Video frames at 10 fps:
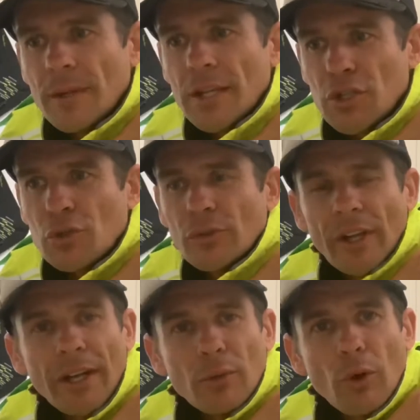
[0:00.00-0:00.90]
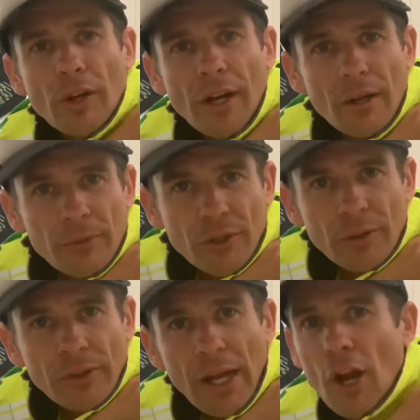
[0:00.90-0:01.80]
issues they need to work out
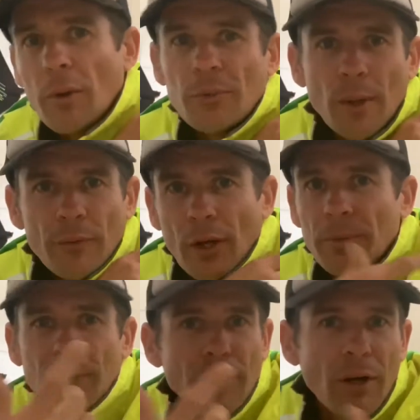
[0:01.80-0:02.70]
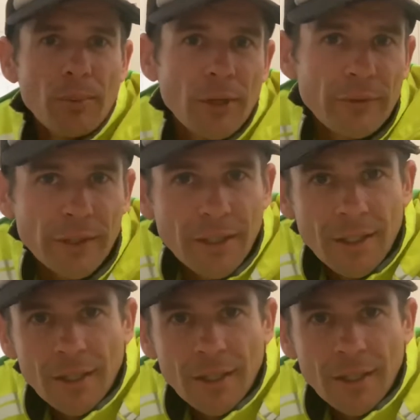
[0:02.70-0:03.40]
themselves. And no one's perfect. I'm definitely not perfect.